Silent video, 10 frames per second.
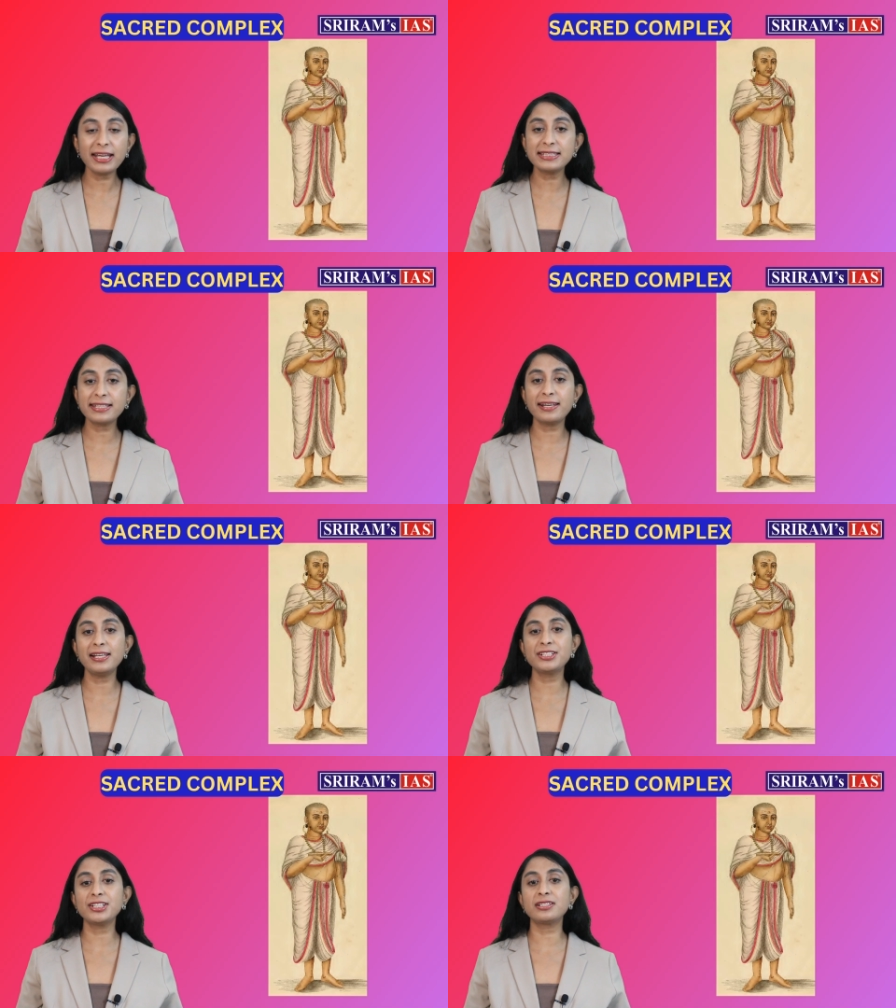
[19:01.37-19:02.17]

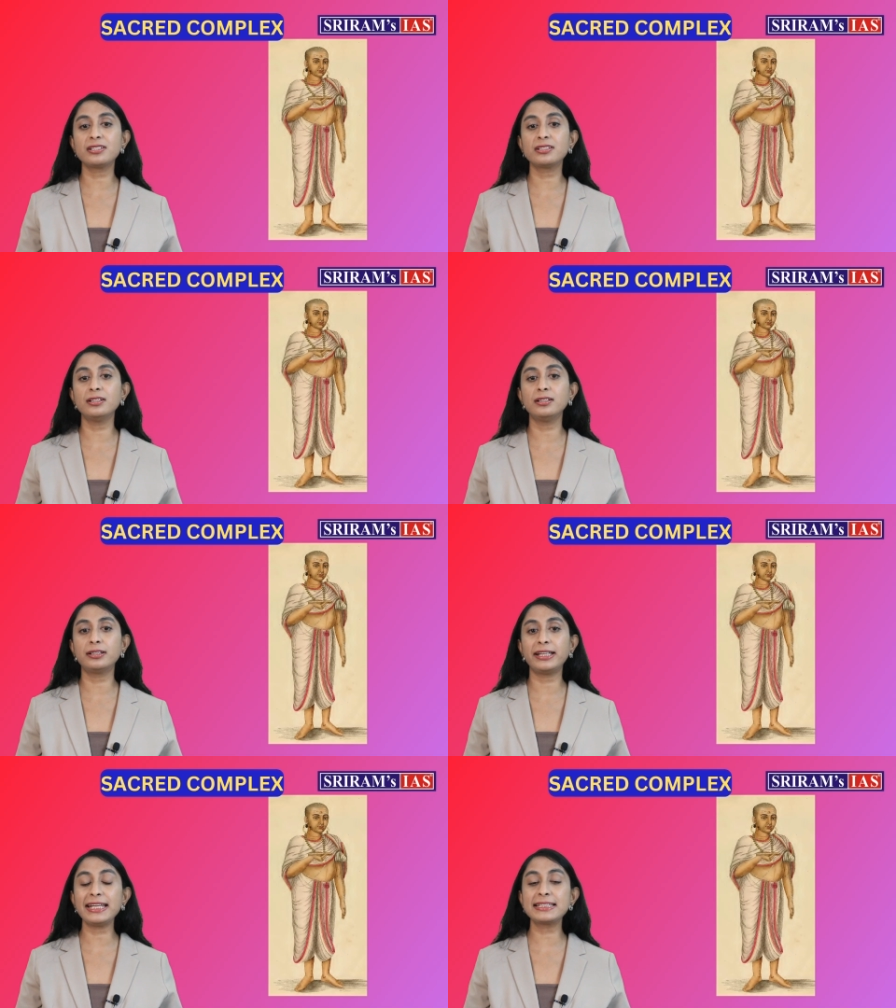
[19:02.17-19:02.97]
religious
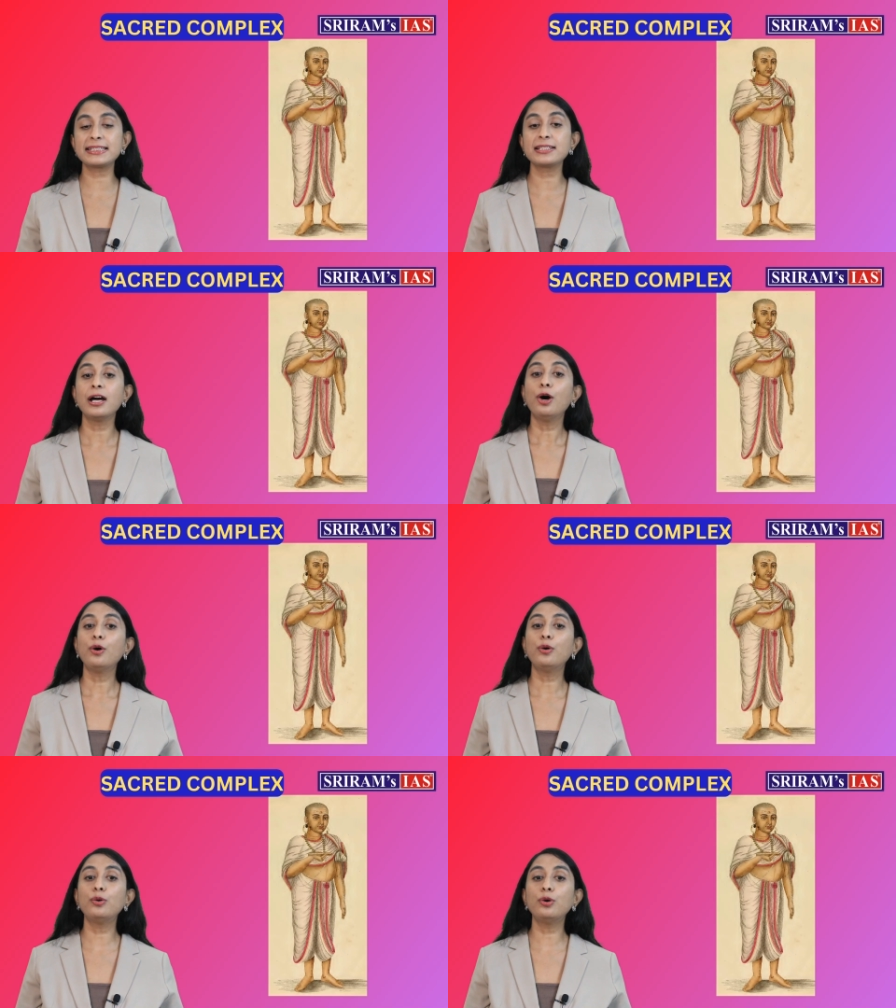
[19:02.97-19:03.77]
text,
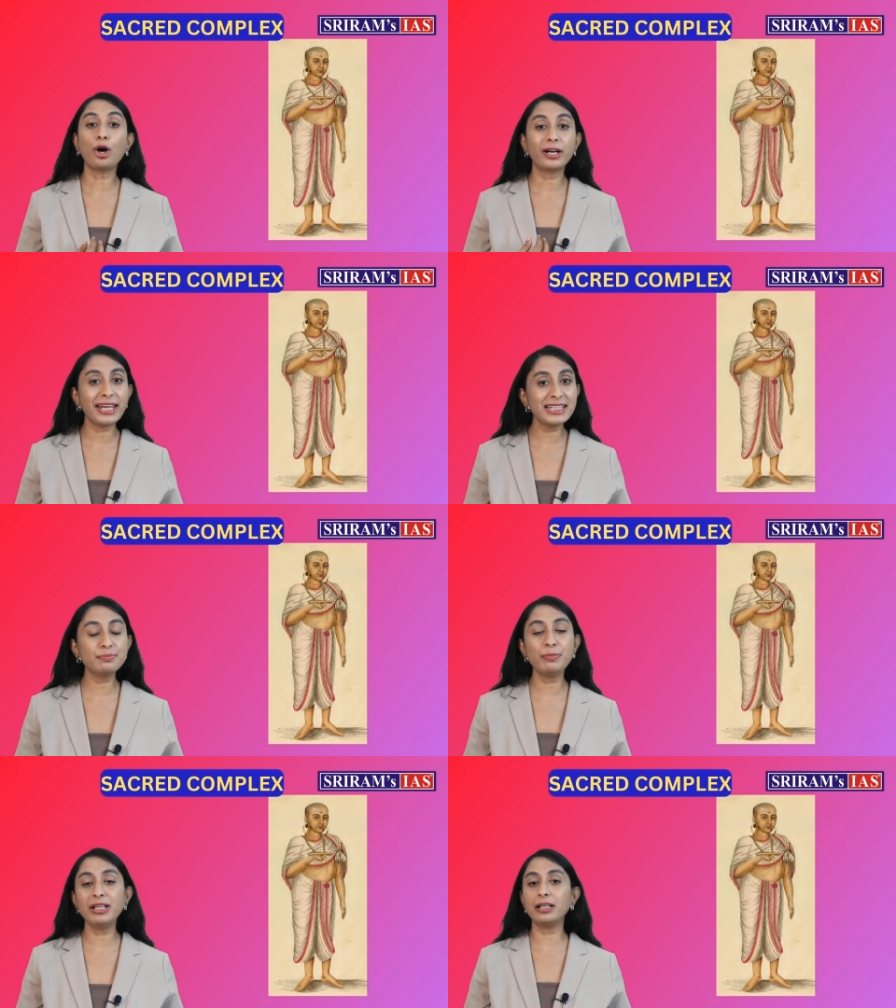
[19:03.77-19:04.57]
who organize
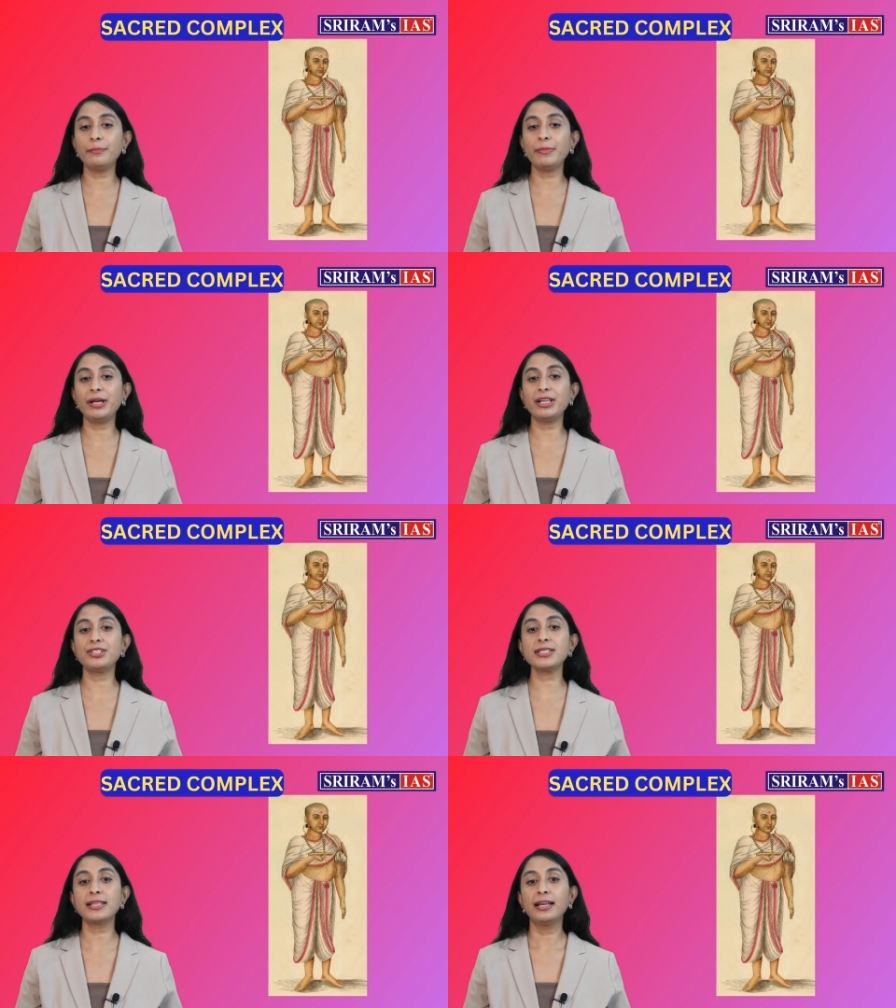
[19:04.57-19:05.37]
pilgrimages,
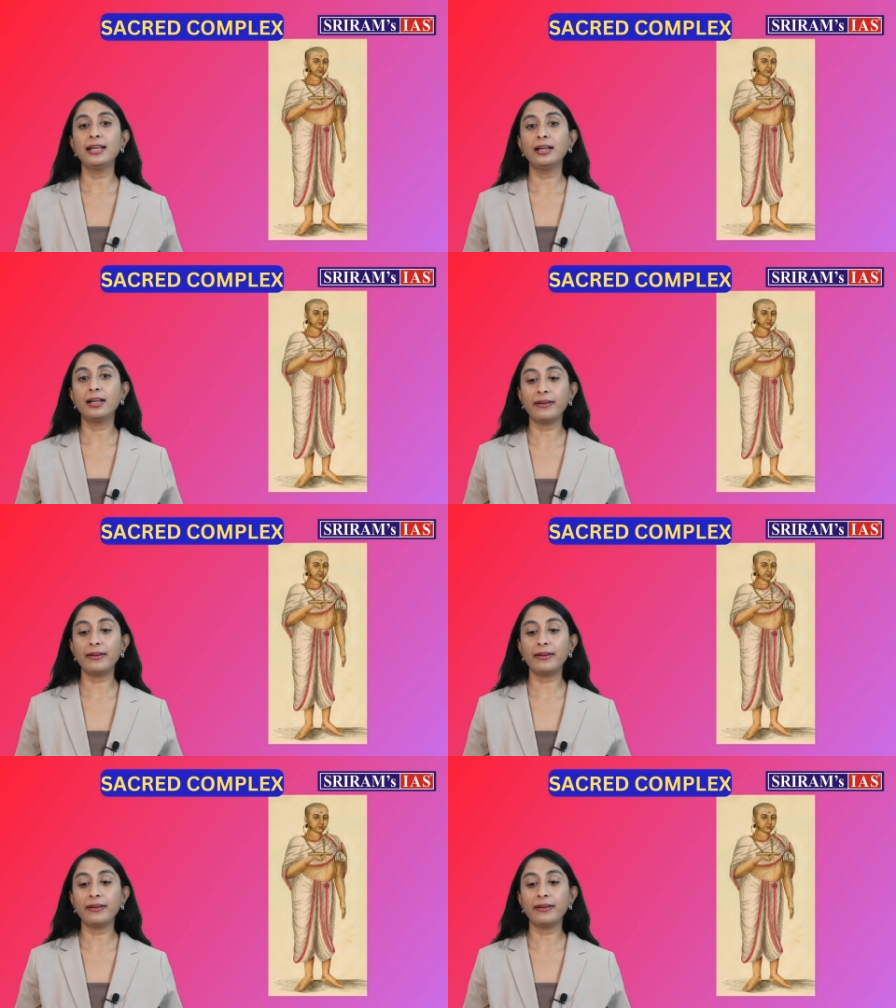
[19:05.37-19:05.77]
right?